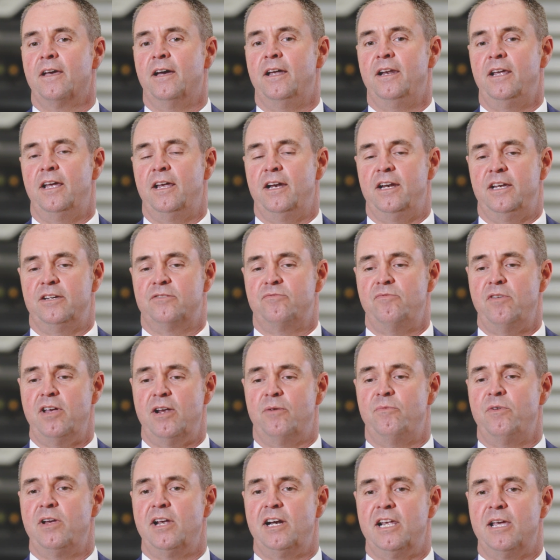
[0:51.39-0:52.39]
And it's
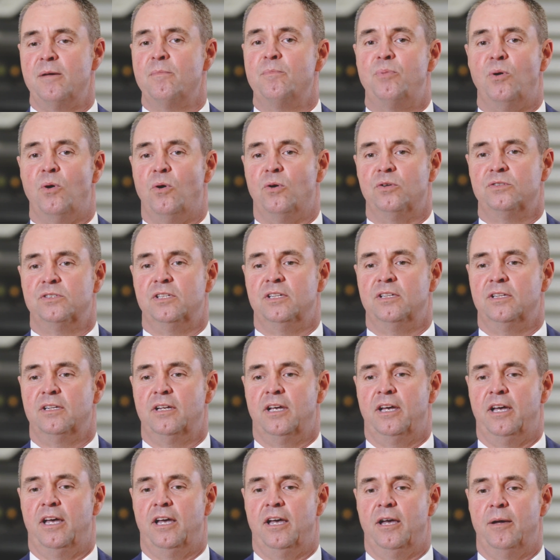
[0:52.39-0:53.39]
really, really important,
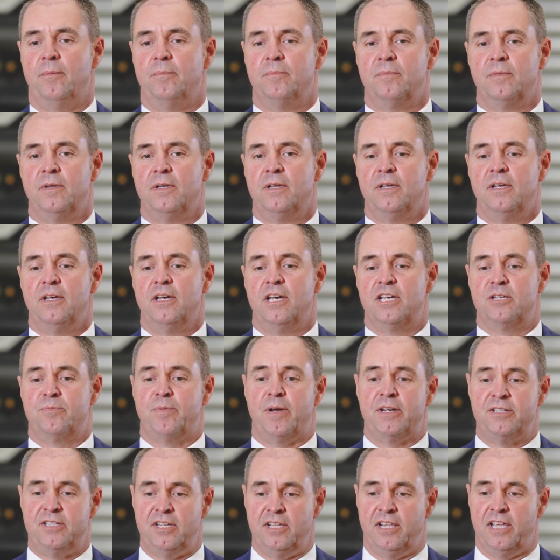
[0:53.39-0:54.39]

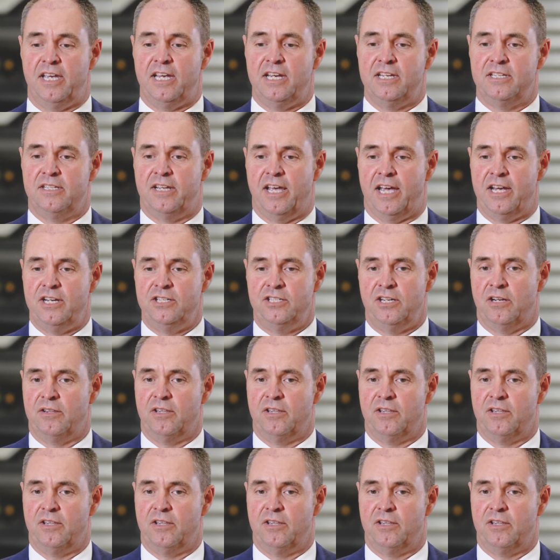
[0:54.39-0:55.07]
especially these days.